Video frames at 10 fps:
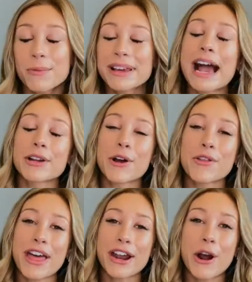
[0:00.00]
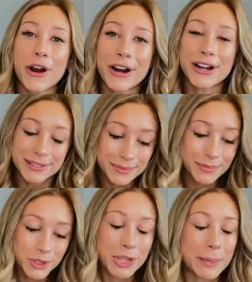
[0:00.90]
We now know that our
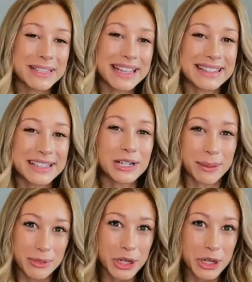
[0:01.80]
dreams can still come